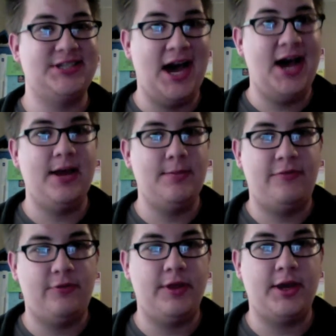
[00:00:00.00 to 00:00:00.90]
died
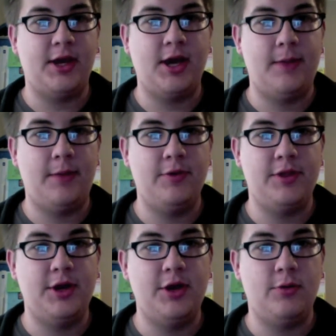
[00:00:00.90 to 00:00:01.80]
before they could come up with
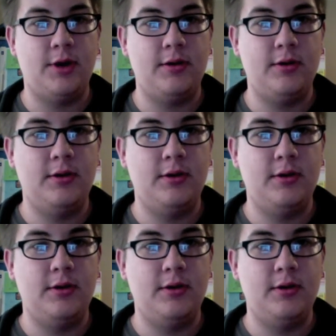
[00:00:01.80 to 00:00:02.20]
a new one.